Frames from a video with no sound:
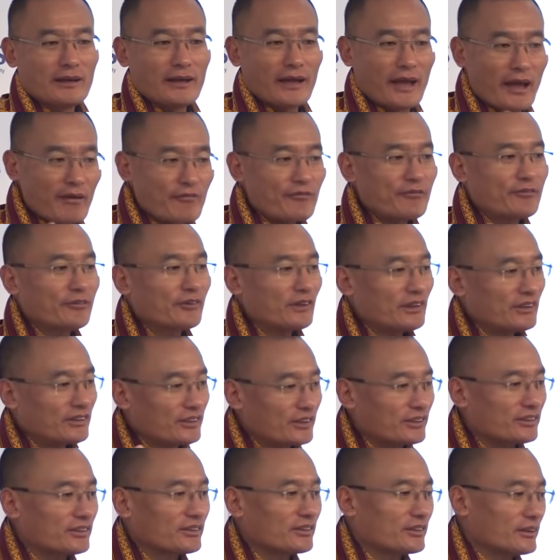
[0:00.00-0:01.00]
Every
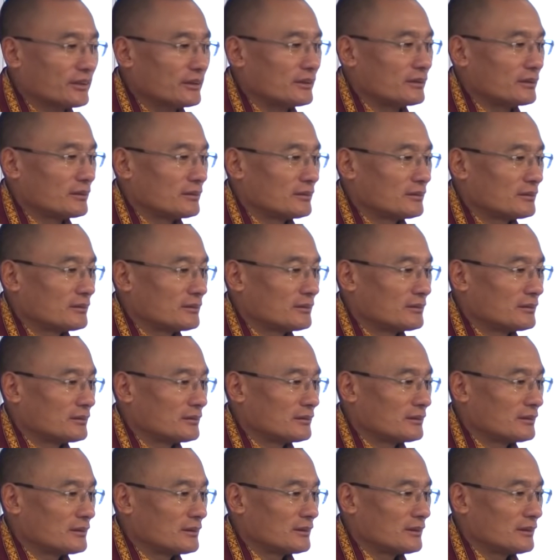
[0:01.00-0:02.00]
citizen
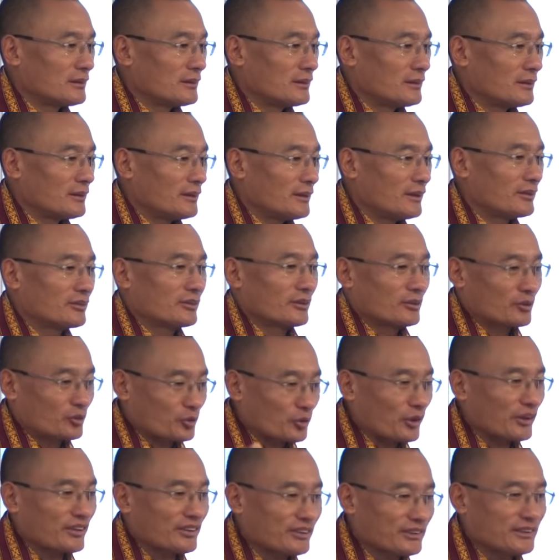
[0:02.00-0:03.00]
is a
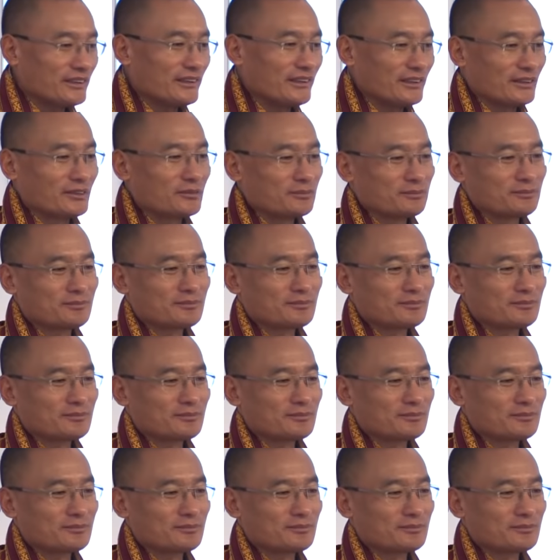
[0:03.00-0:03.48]
trustee